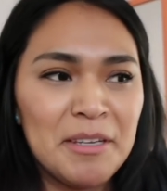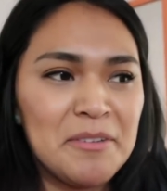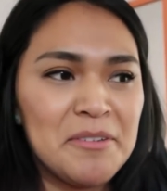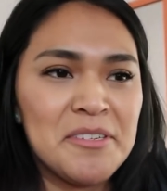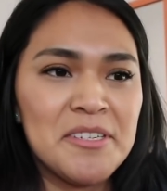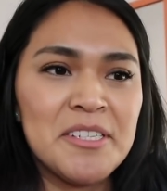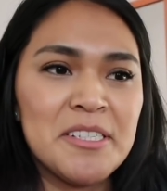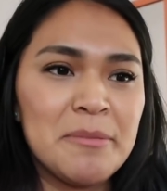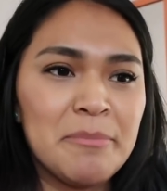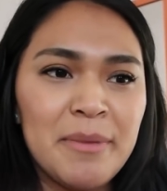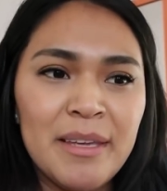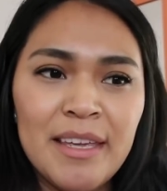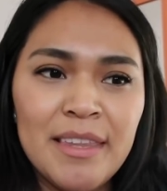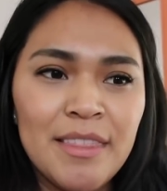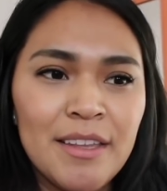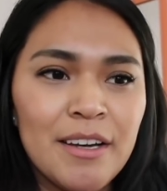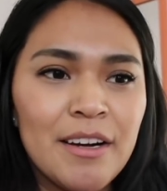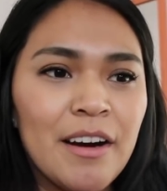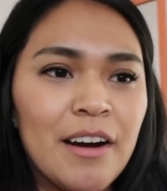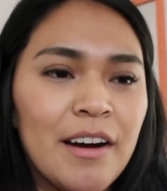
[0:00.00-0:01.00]
It was just me
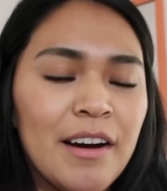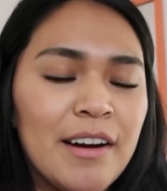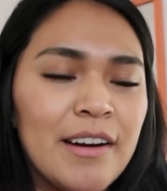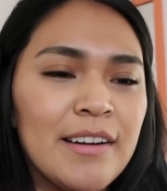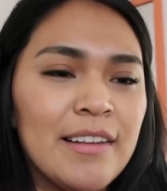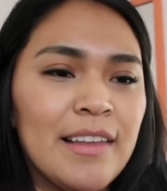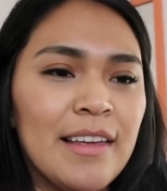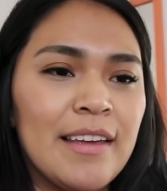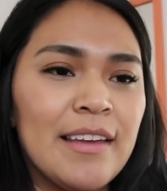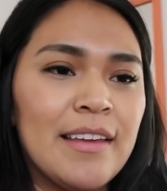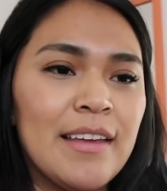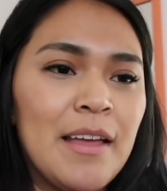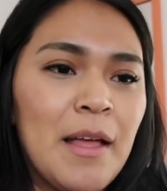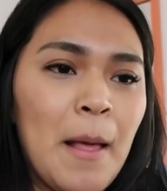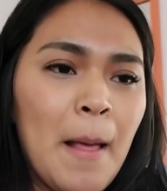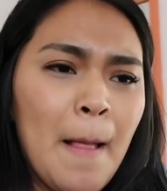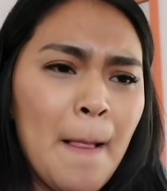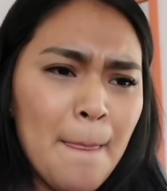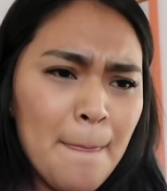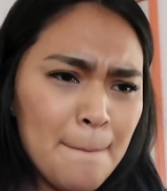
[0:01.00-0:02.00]
in the car, like
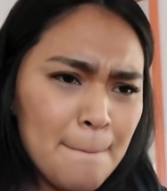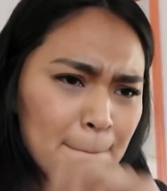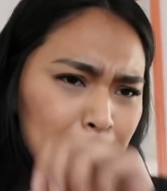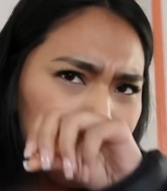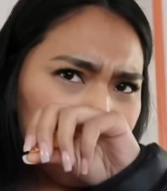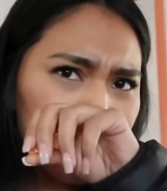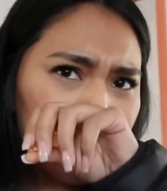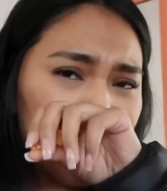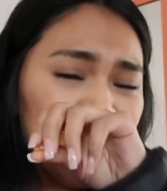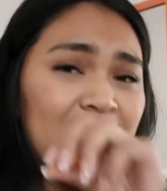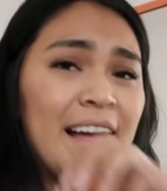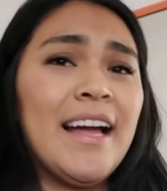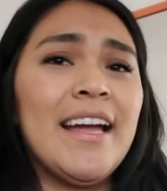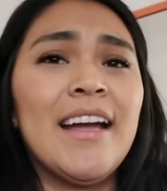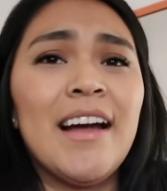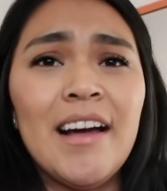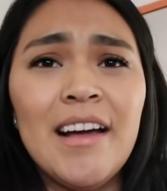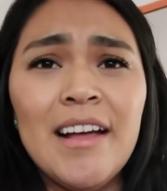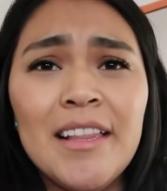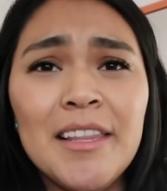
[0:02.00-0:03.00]
I
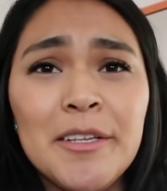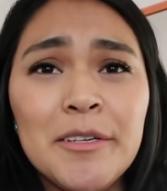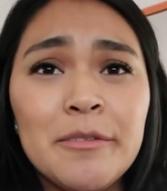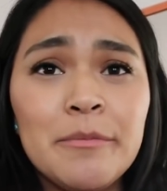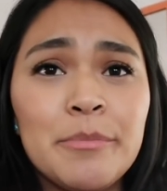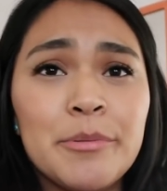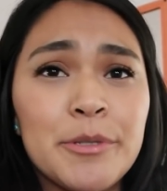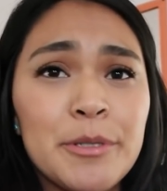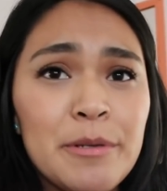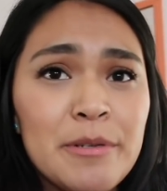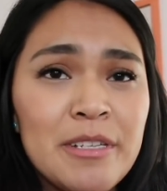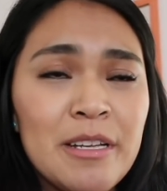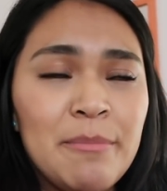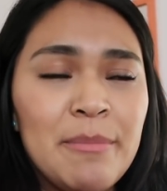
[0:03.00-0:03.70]
got a little bruise